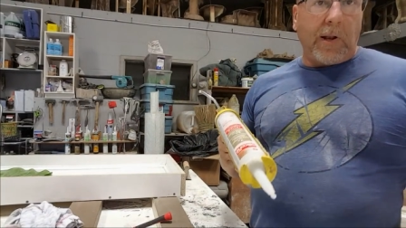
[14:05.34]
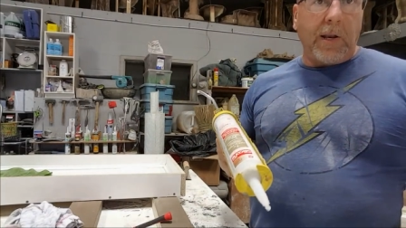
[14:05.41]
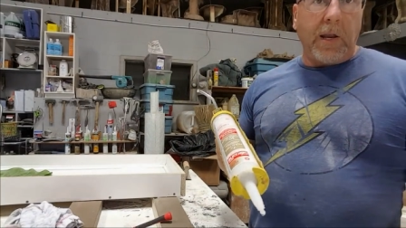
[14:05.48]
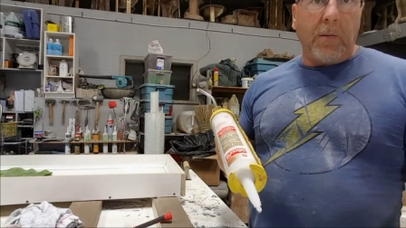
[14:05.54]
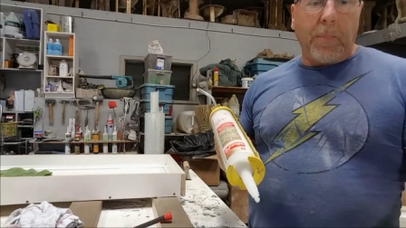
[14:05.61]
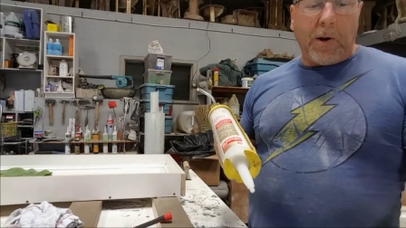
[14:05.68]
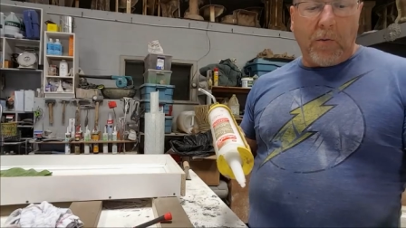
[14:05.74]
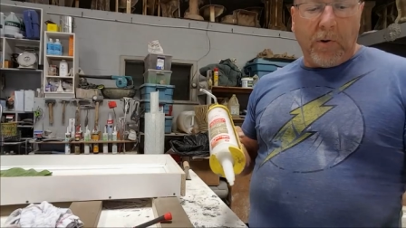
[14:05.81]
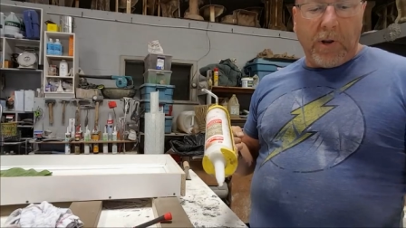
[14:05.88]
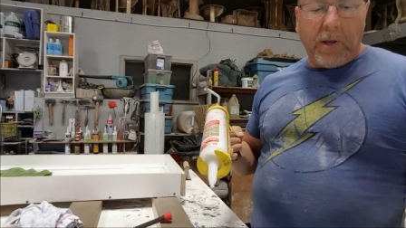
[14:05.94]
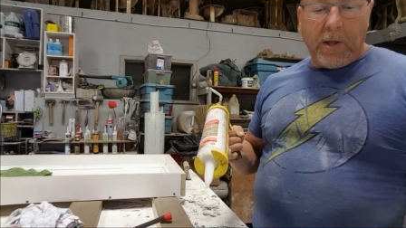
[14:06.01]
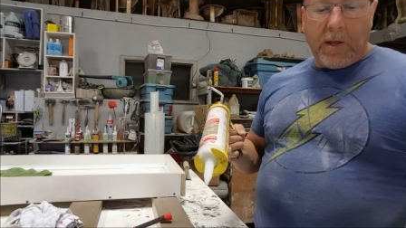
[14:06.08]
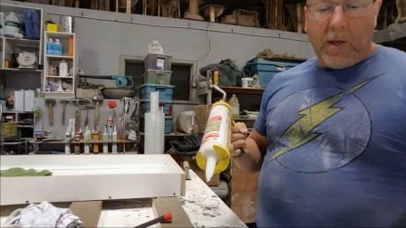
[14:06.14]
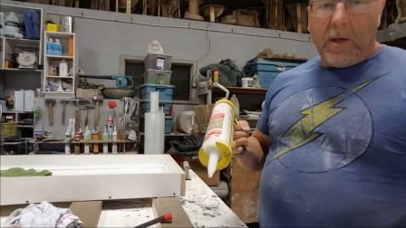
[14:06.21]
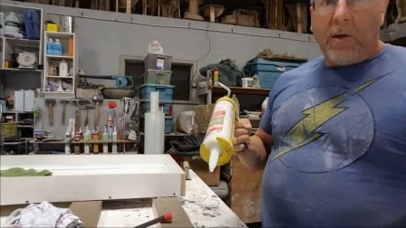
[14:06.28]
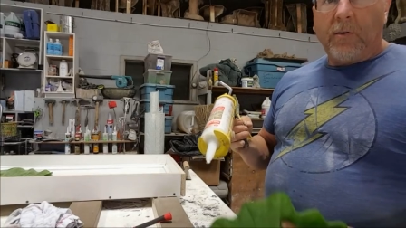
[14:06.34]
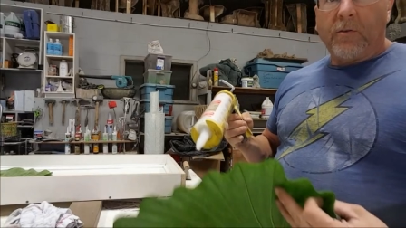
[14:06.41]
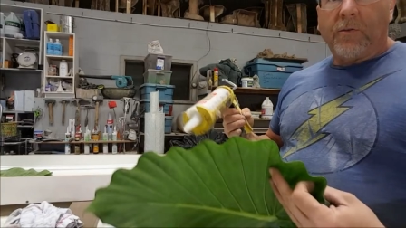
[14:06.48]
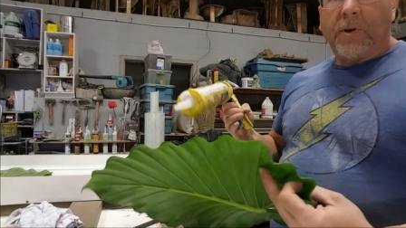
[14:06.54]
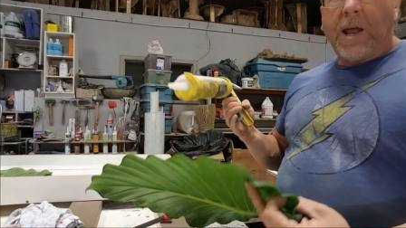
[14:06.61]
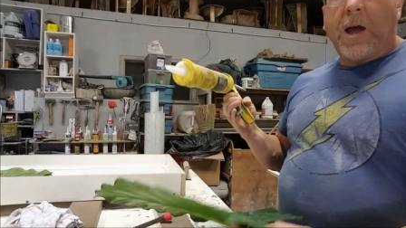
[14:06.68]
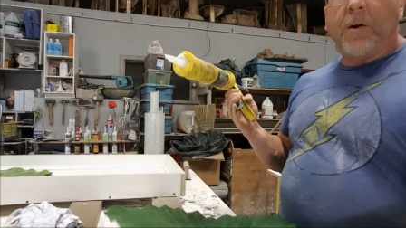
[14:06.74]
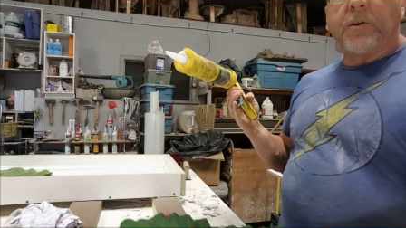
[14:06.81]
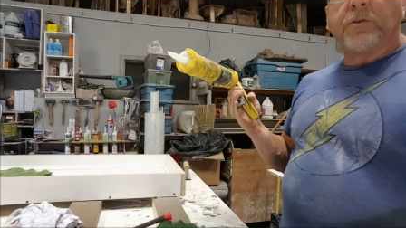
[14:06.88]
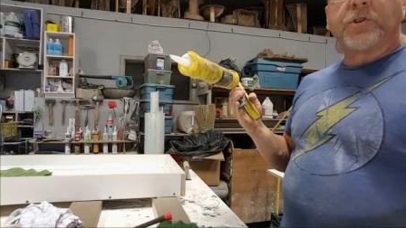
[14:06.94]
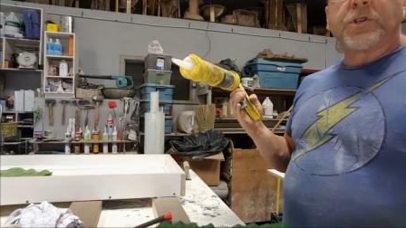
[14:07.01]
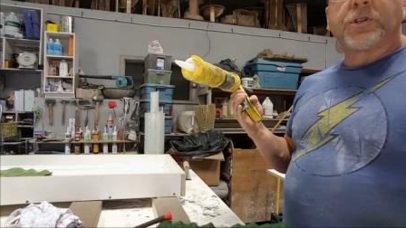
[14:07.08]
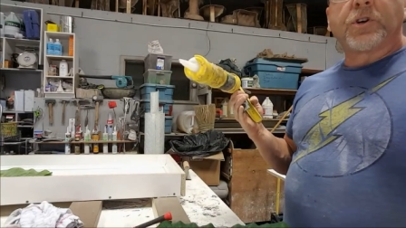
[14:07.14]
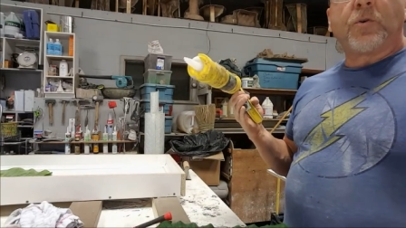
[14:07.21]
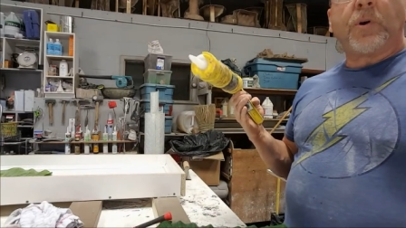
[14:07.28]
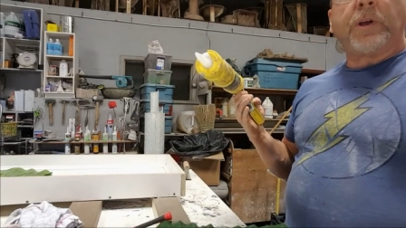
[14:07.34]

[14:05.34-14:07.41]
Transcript: was telling you about. So now you're just